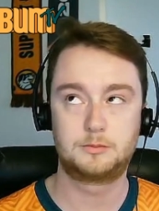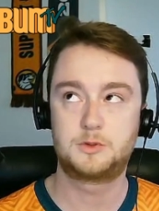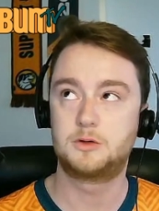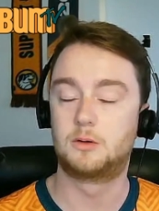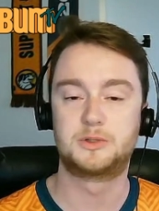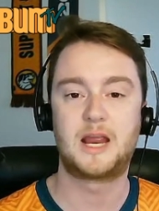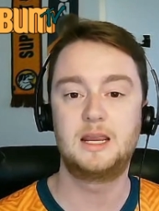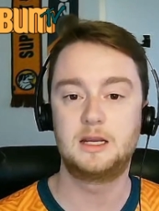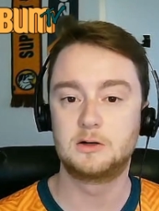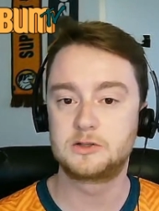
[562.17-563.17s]
shoot almost
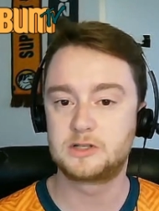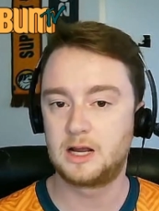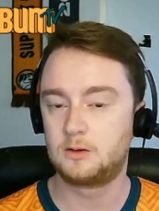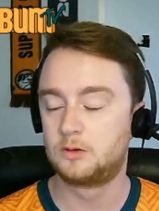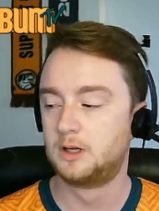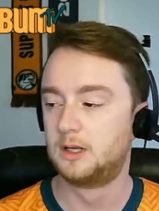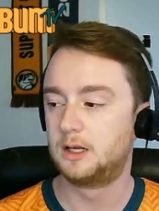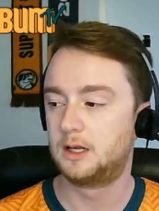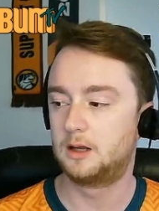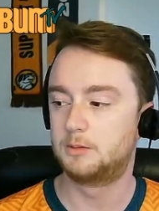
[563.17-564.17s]
eight years now,
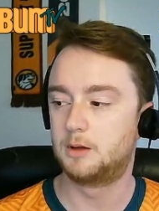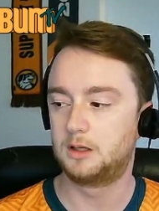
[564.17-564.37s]
uh,